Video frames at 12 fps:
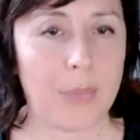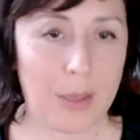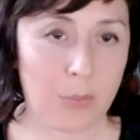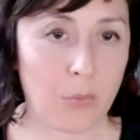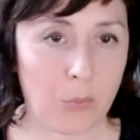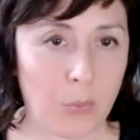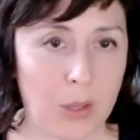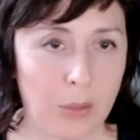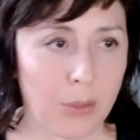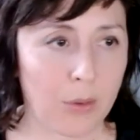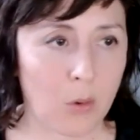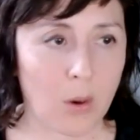people with
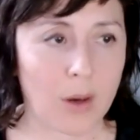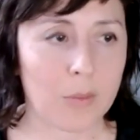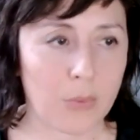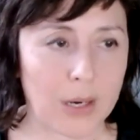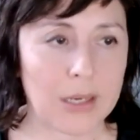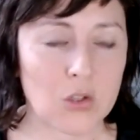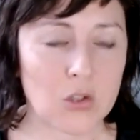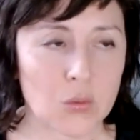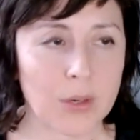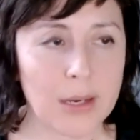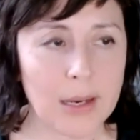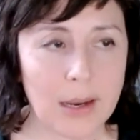acquired brain
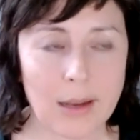injury,